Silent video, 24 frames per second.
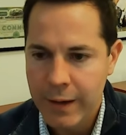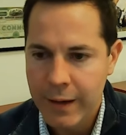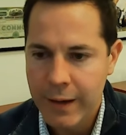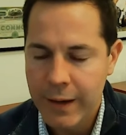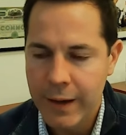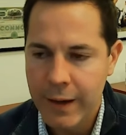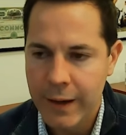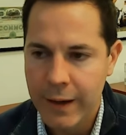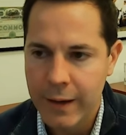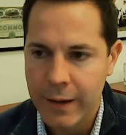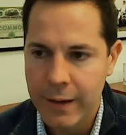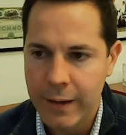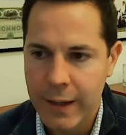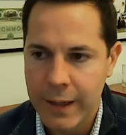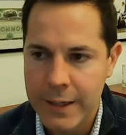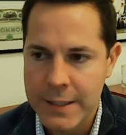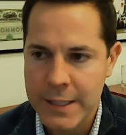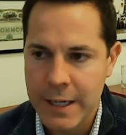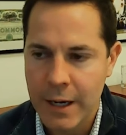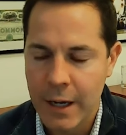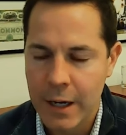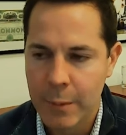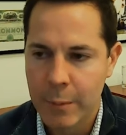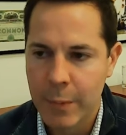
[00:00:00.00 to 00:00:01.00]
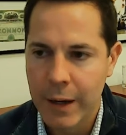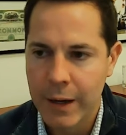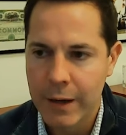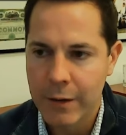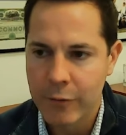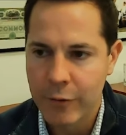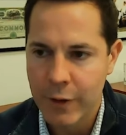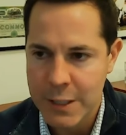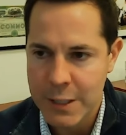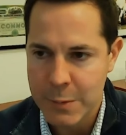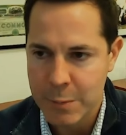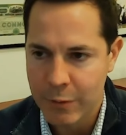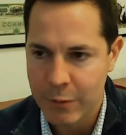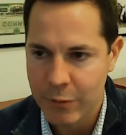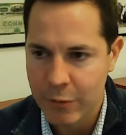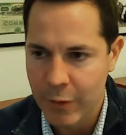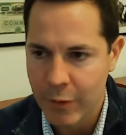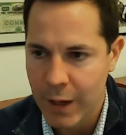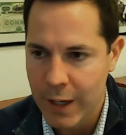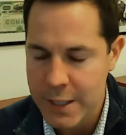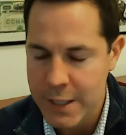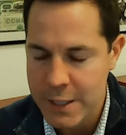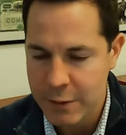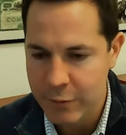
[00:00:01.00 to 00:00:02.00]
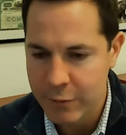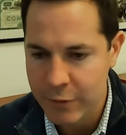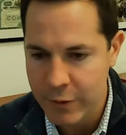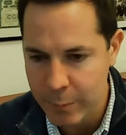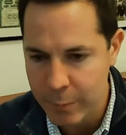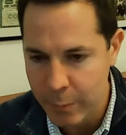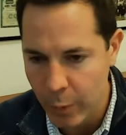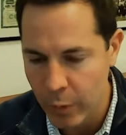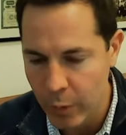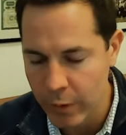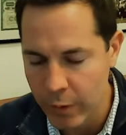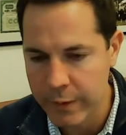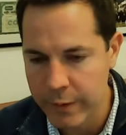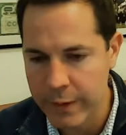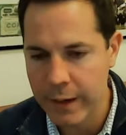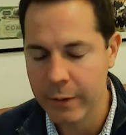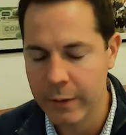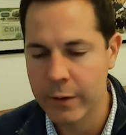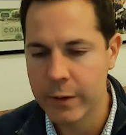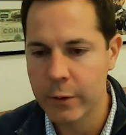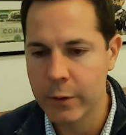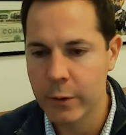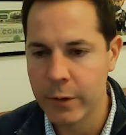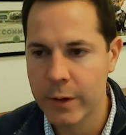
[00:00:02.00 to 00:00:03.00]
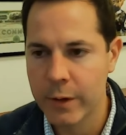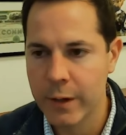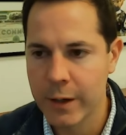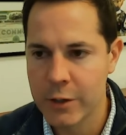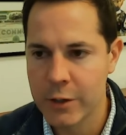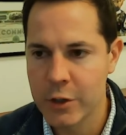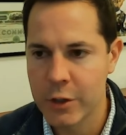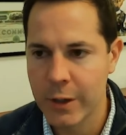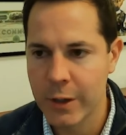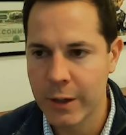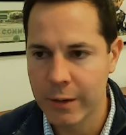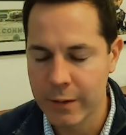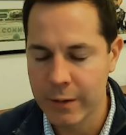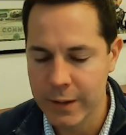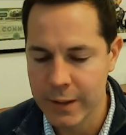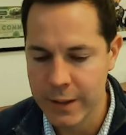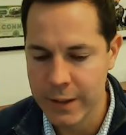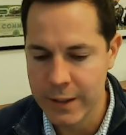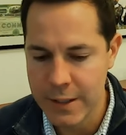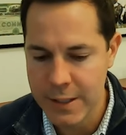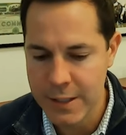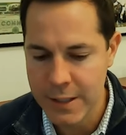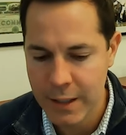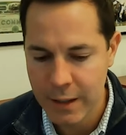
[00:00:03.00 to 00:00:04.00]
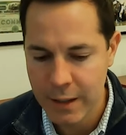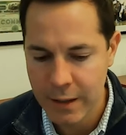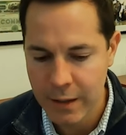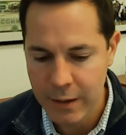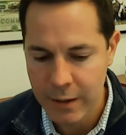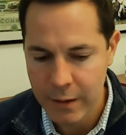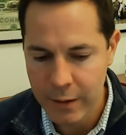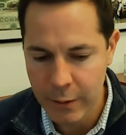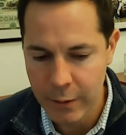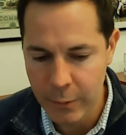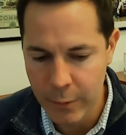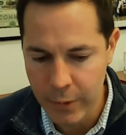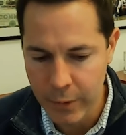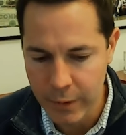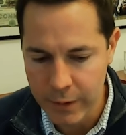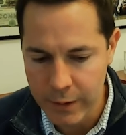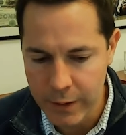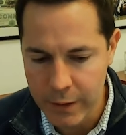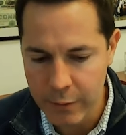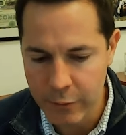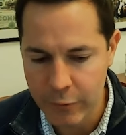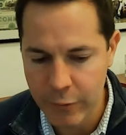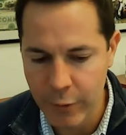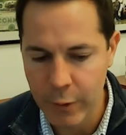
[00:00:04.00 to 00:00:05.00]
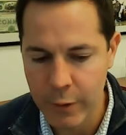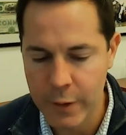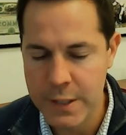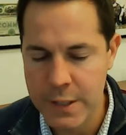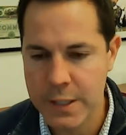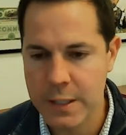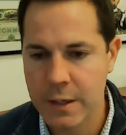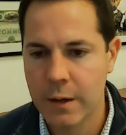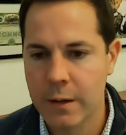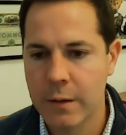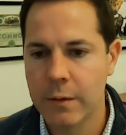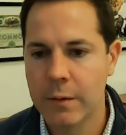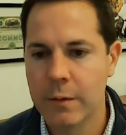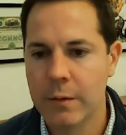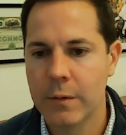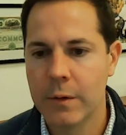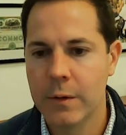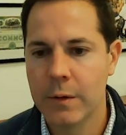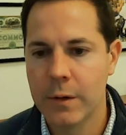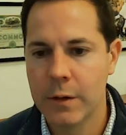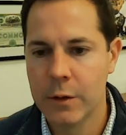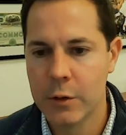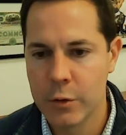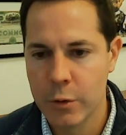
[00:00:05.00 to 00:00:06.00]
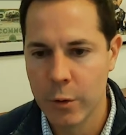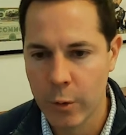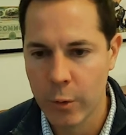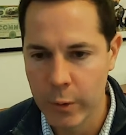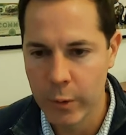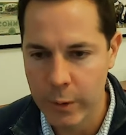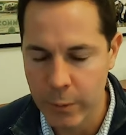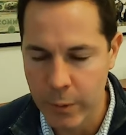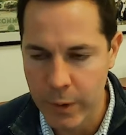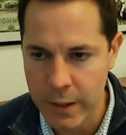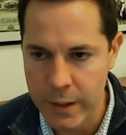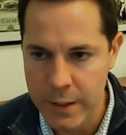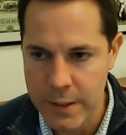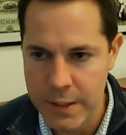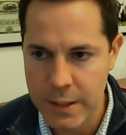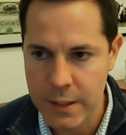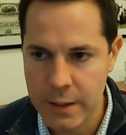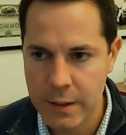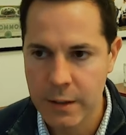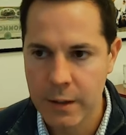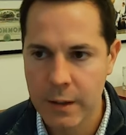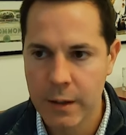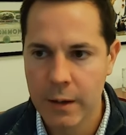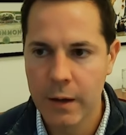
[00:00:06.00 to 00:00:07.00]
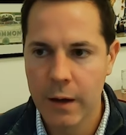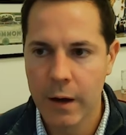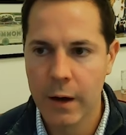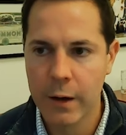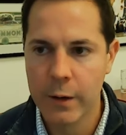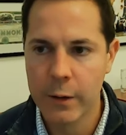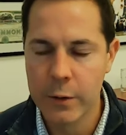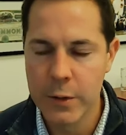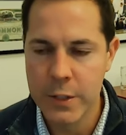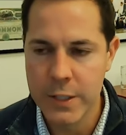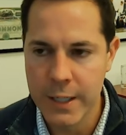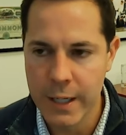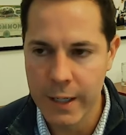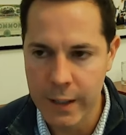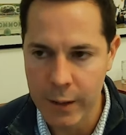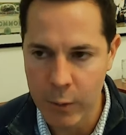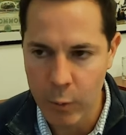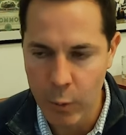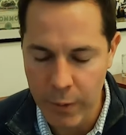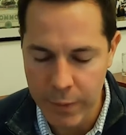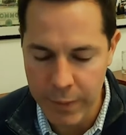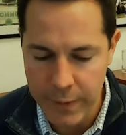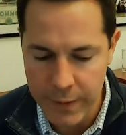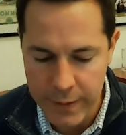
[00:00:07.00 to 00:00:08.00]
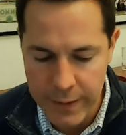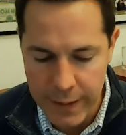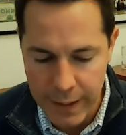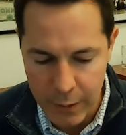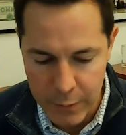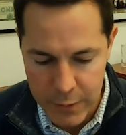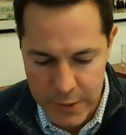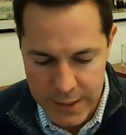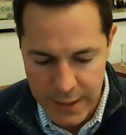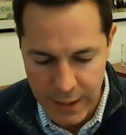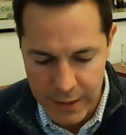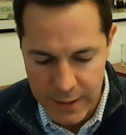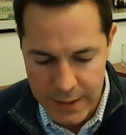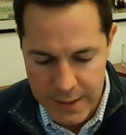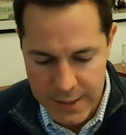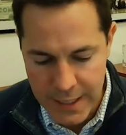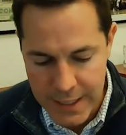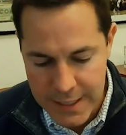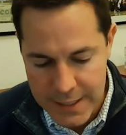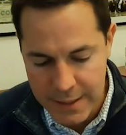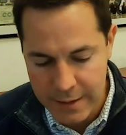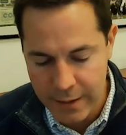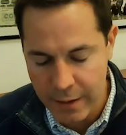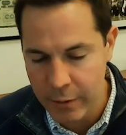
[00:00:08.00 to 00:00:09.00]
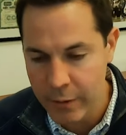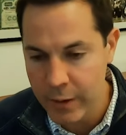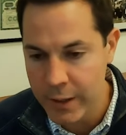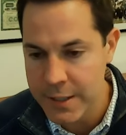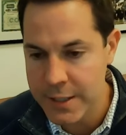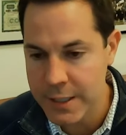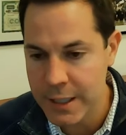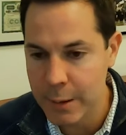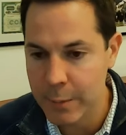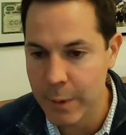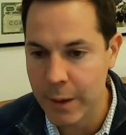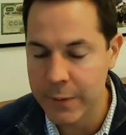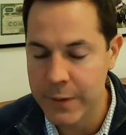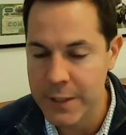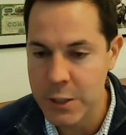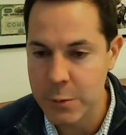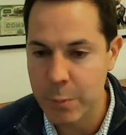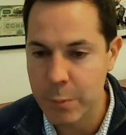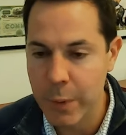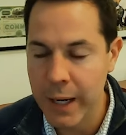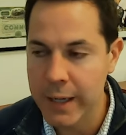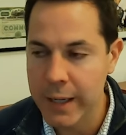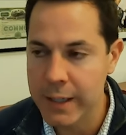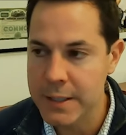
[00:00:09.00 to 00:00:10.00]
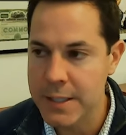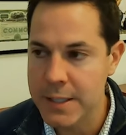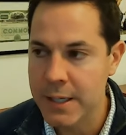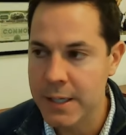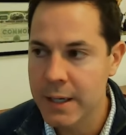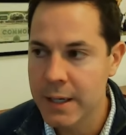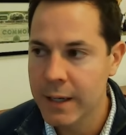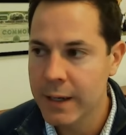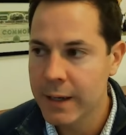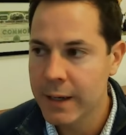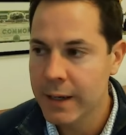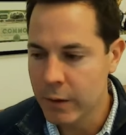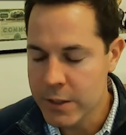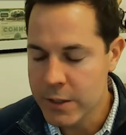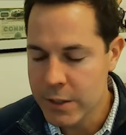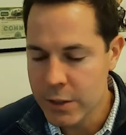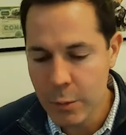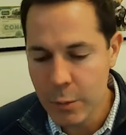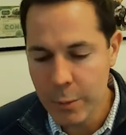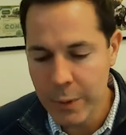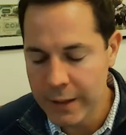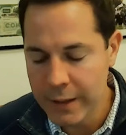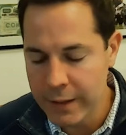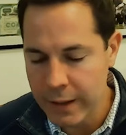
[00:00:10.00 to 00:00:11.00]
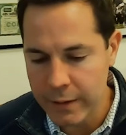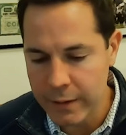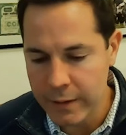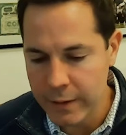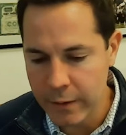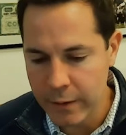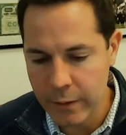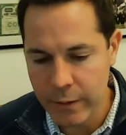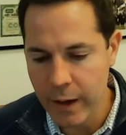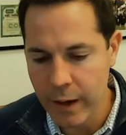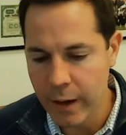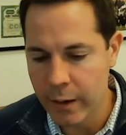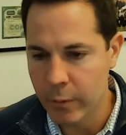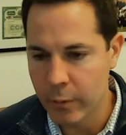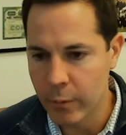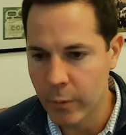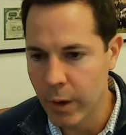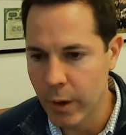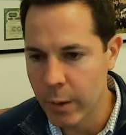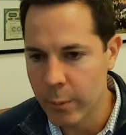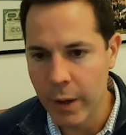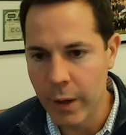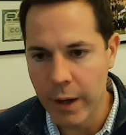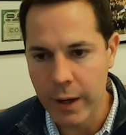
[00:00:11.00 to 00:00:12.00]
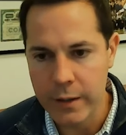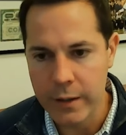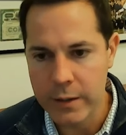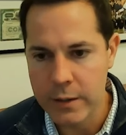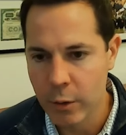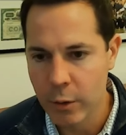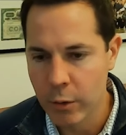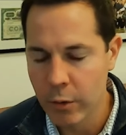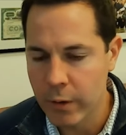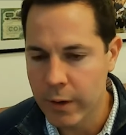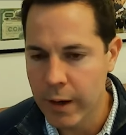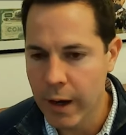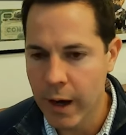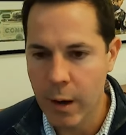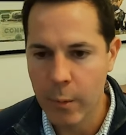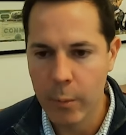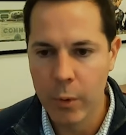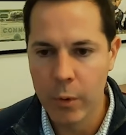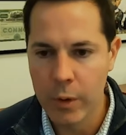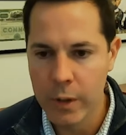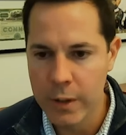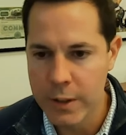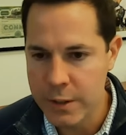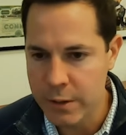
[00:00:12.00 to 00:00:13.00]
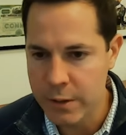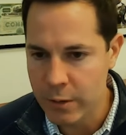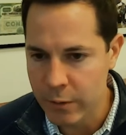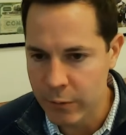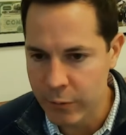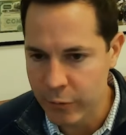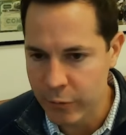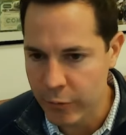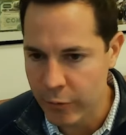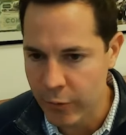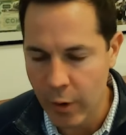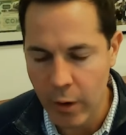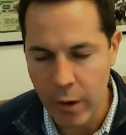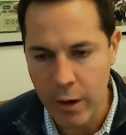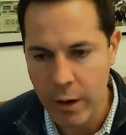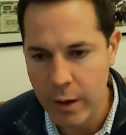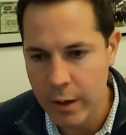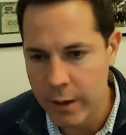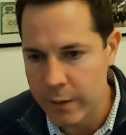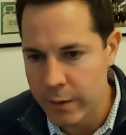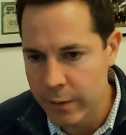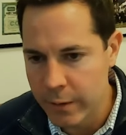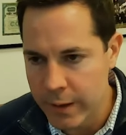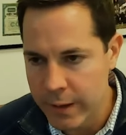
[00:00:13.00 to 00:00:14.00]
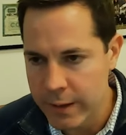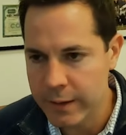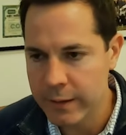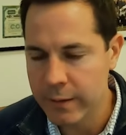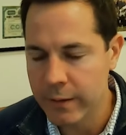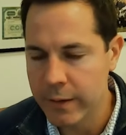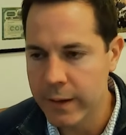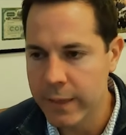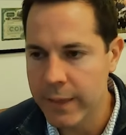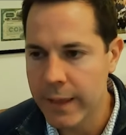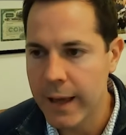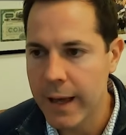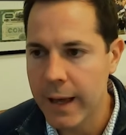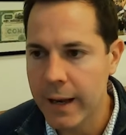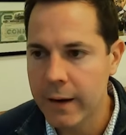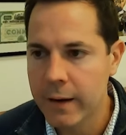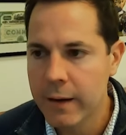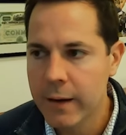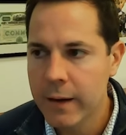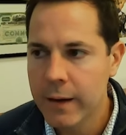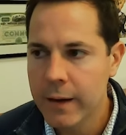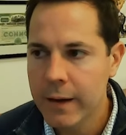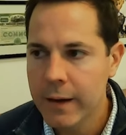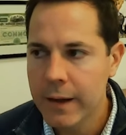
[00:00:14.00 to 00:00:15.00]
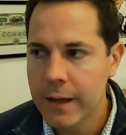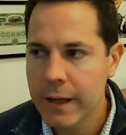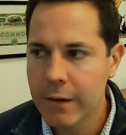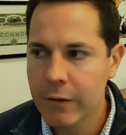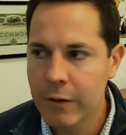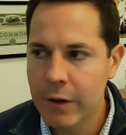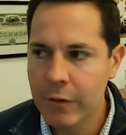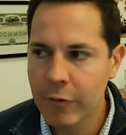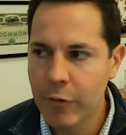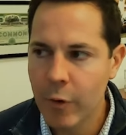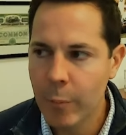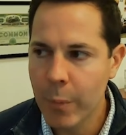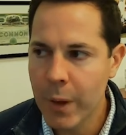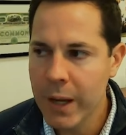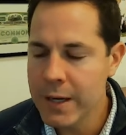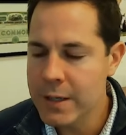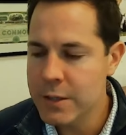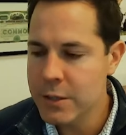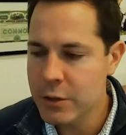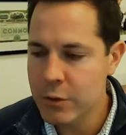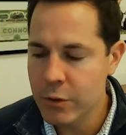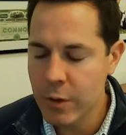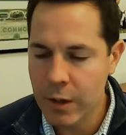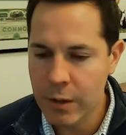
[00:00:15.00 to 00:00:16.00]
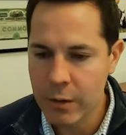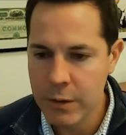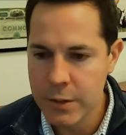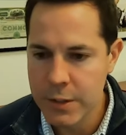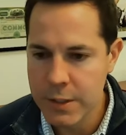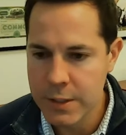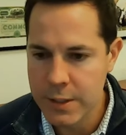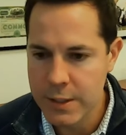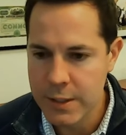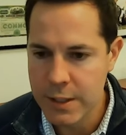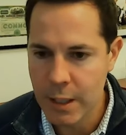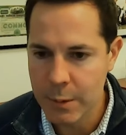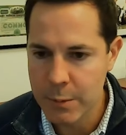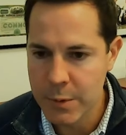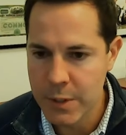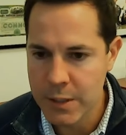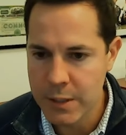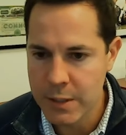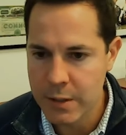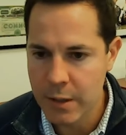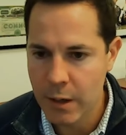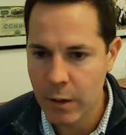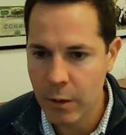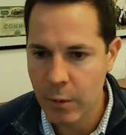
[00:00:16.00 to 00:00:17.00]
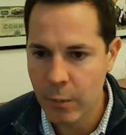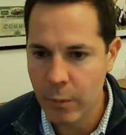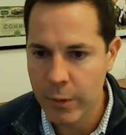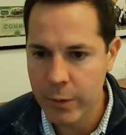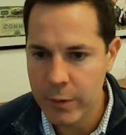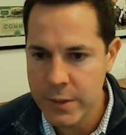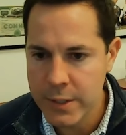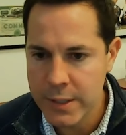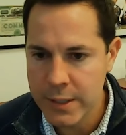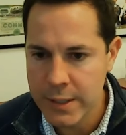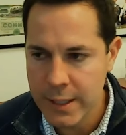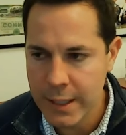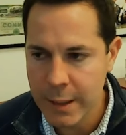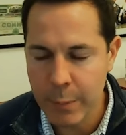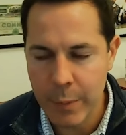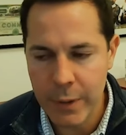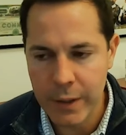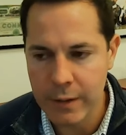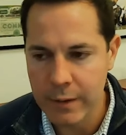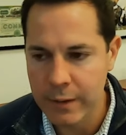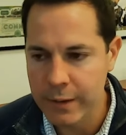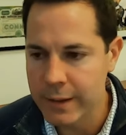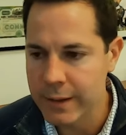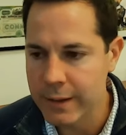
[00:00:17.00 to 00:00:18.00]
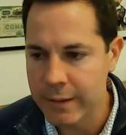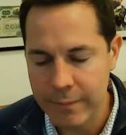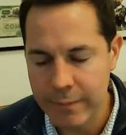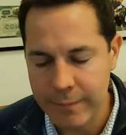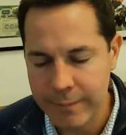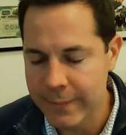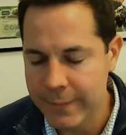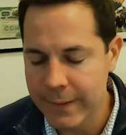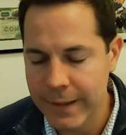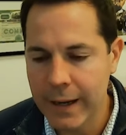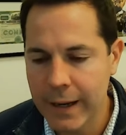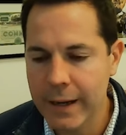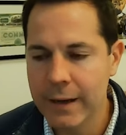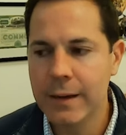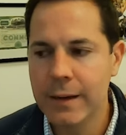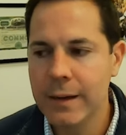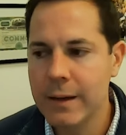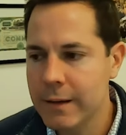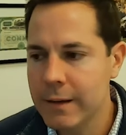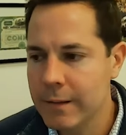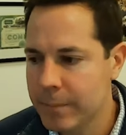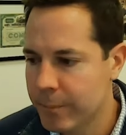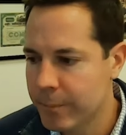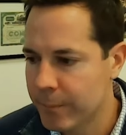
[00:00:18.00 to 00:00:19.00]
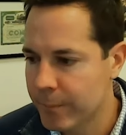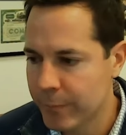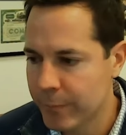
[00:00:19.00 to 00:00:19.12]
And that's kind of my investment philosophy boiled down into a nutshell is you really need to focus on controlling risk, understanding what the downside is. That's another nice thing about these banks. Assuming that they're not run by total cowboys or fraud or anything like that, if, a bank struggles and stubs its toe, there's typically 95%